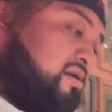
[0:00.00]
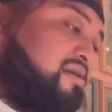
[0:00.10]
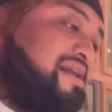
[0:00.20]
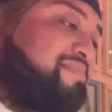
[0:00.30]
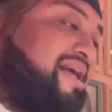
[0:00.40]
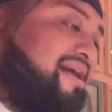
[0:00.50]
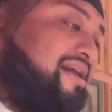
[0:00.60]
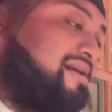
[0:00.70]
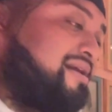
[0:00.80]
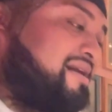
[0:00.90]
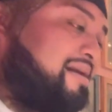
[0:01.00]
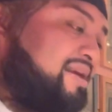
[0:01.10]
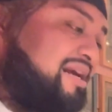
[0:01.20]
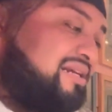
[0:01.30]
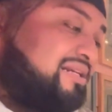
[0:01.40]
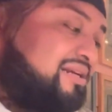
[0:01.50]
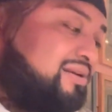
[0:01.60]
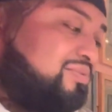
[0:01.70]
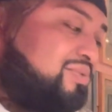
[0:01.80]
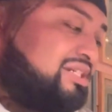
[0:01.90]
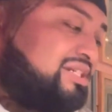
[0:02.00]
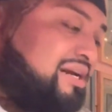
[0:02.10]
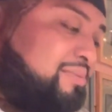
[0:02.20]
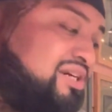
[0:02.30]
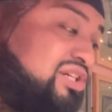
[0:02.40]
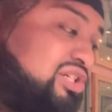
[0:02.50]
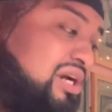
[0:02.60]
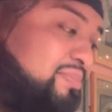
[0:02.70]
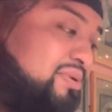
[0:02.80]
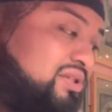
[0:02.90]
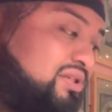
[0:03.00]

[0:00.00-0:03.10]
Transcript: Not bad, not bad. Watch out, I'm a good shopper.